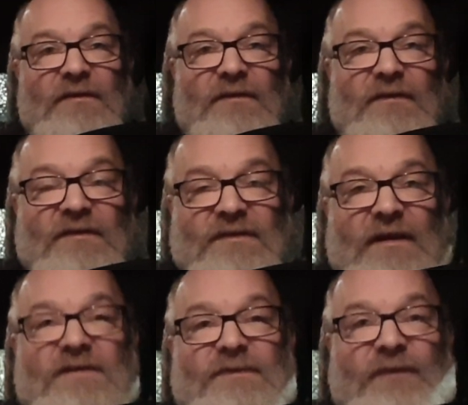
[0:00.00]

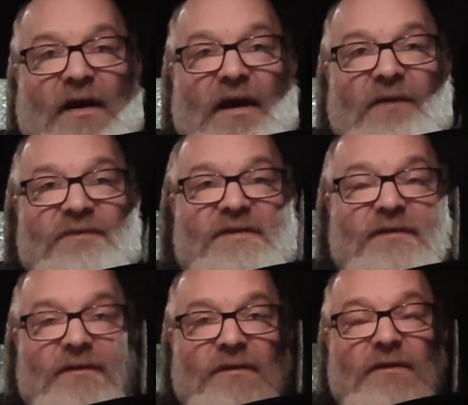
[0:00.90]
6 fives
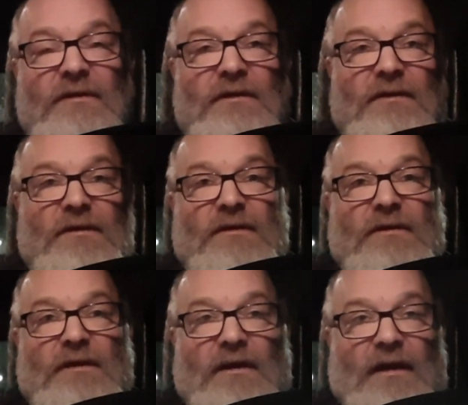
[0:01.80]

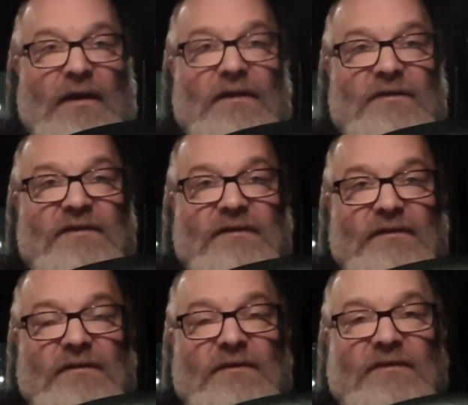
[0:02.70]
and
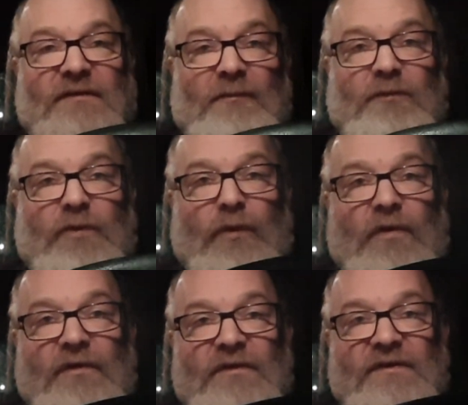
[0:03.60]
some
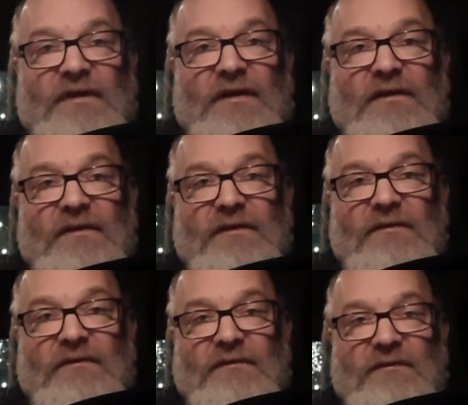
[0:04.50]
quarters
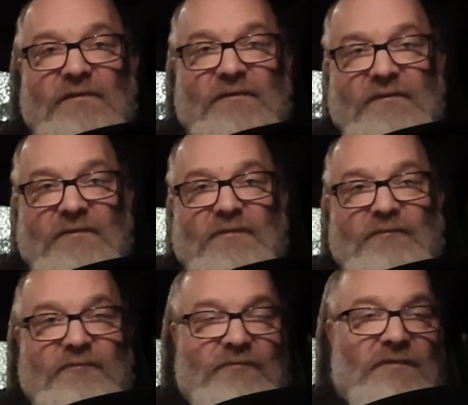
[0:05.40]

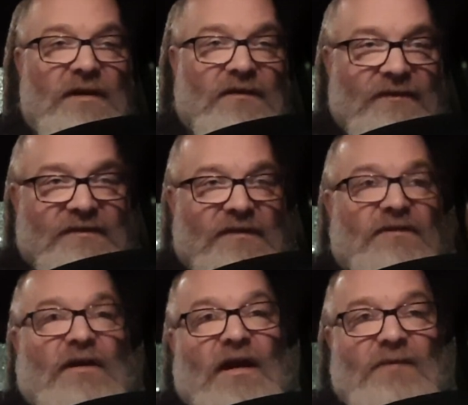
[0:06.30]
and nickels and
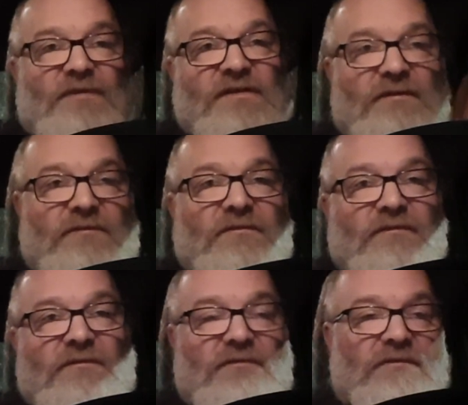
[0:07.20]
dimes
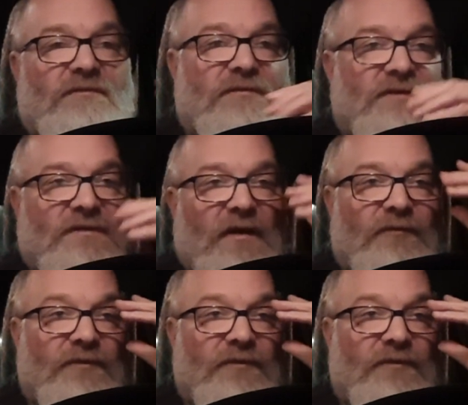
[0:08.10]
and stuff.